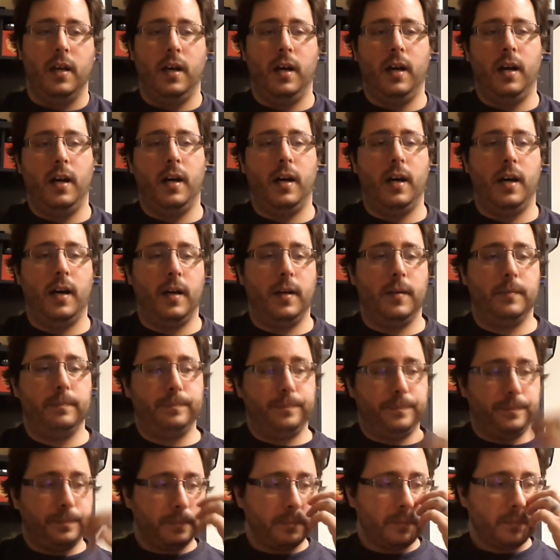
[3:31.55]
I
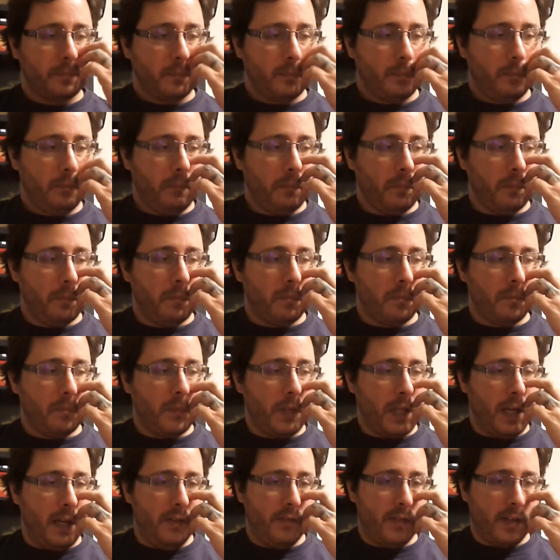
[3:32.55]

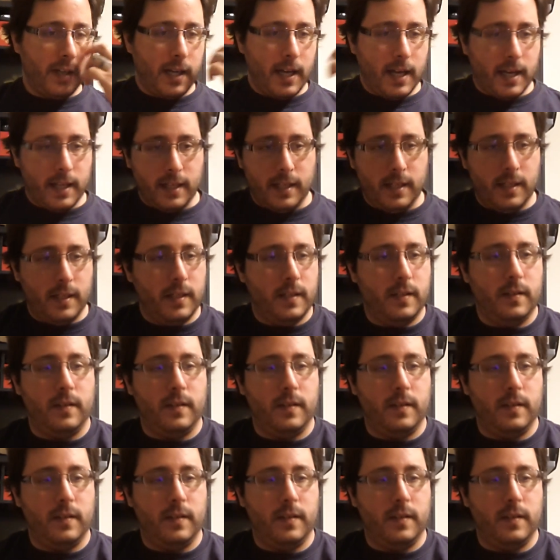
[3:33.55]
even got